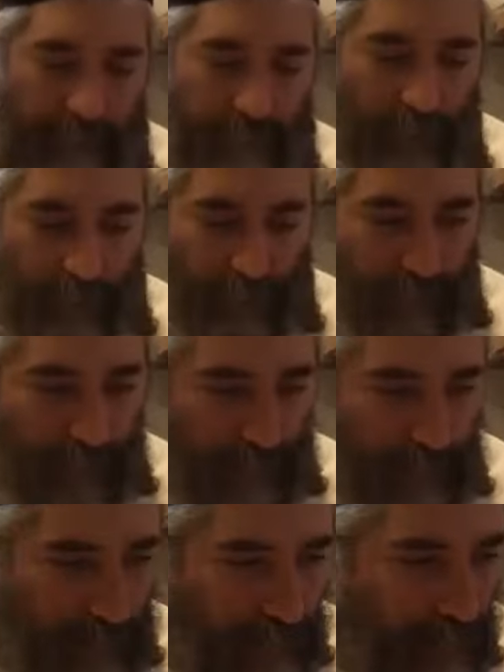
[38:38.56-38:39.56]
So
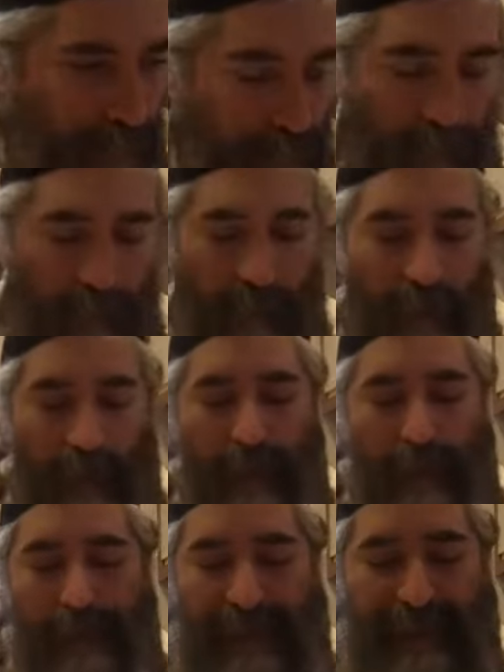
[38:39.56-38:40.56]

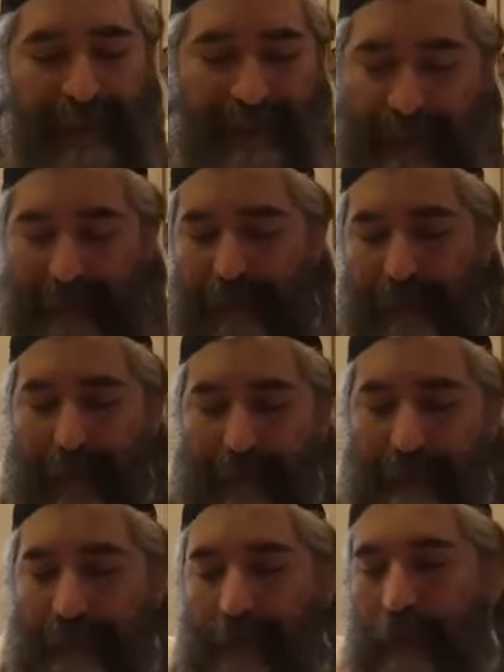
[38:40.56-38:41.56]
he says that
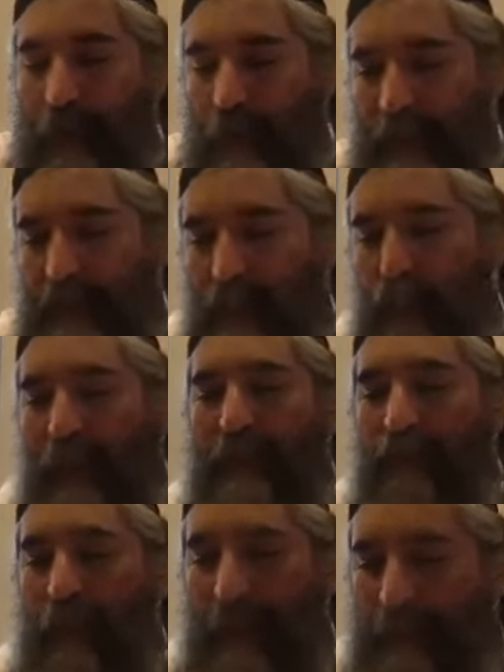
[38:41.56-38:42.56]

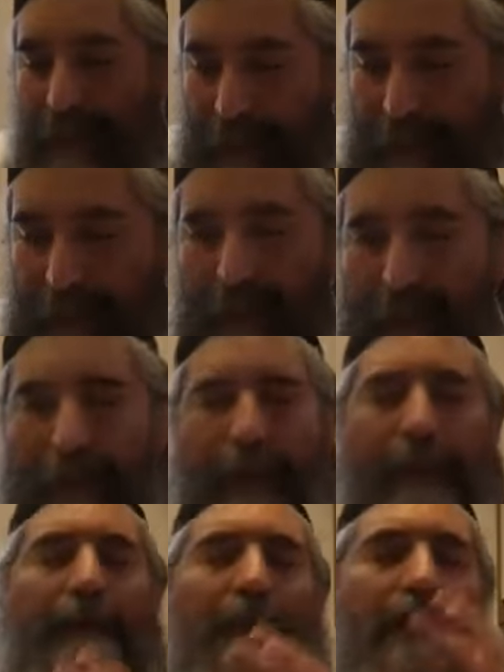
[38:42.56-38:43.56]
one beracha
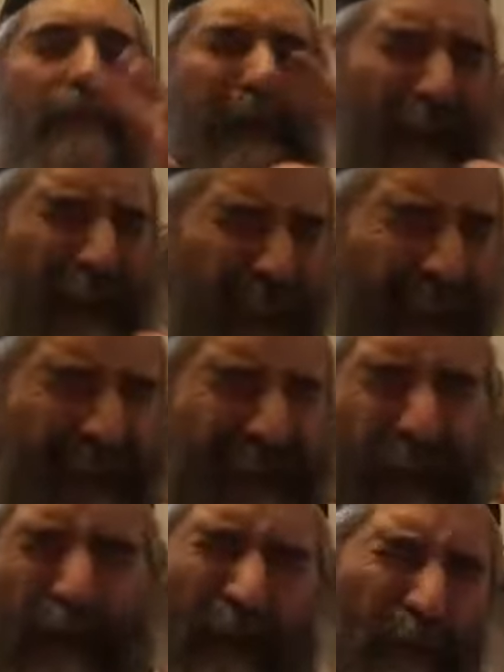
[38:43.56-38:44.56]
is the beracha
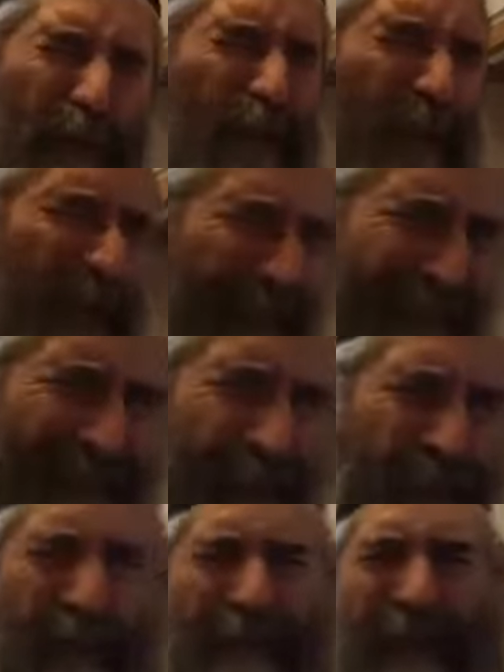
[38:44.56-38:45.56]
that you have to go get. The
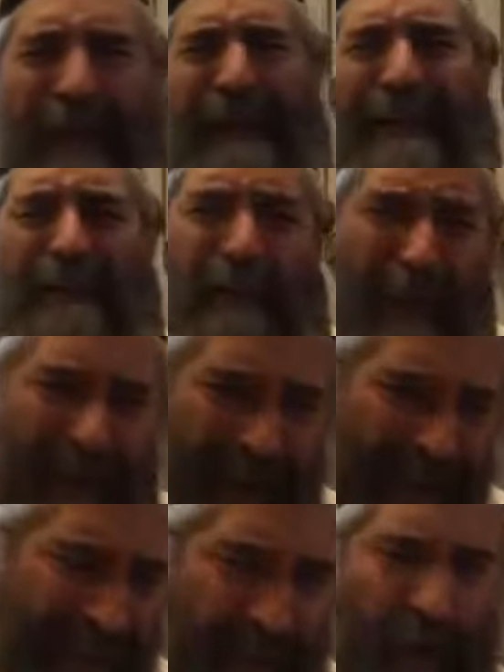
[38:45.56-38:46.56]
other beracha is the
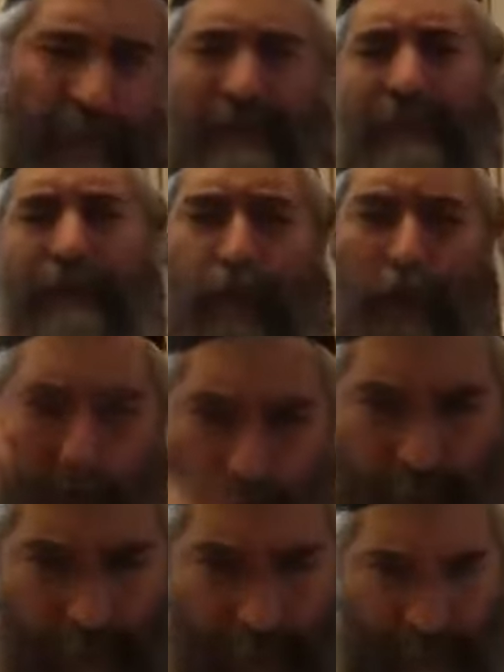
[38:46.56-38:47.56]
beracha that comes to
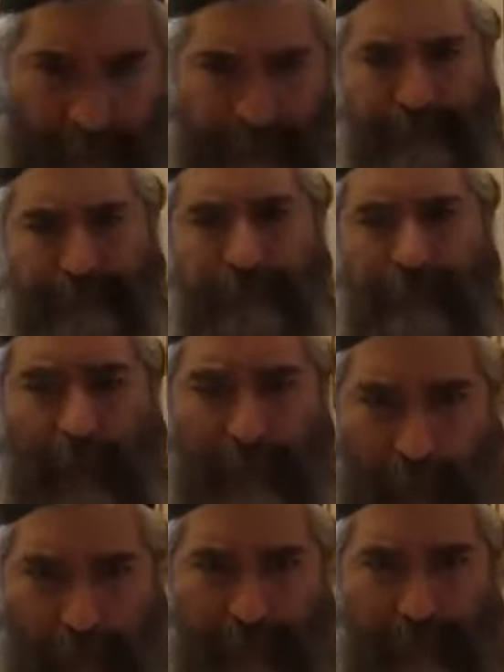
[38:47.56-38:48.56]
you. That
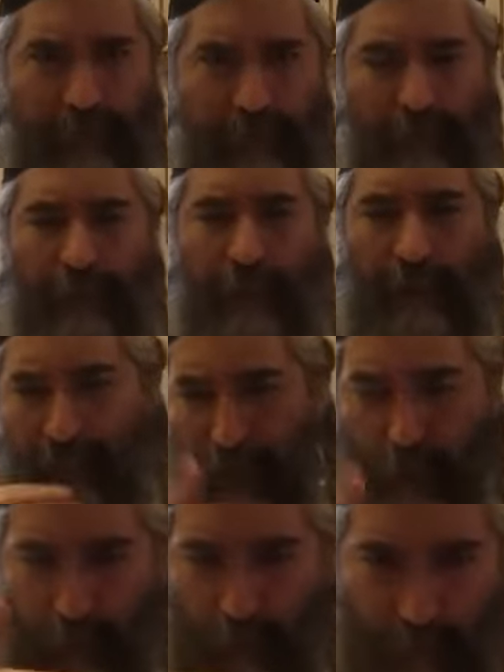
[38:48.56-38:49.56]
comes to you. That's
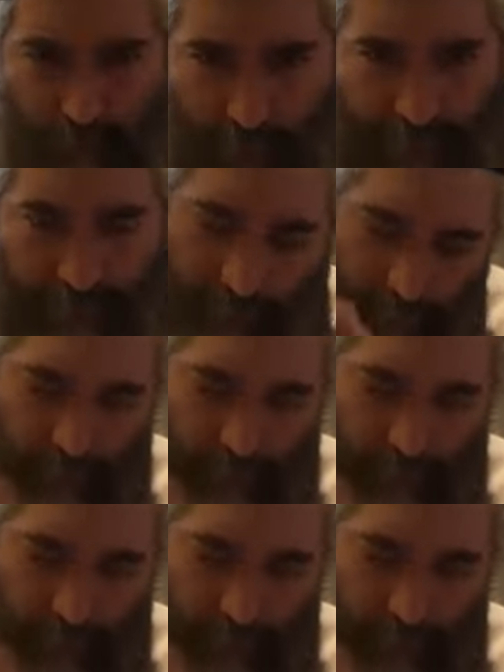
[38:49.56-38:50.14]
brought all the way to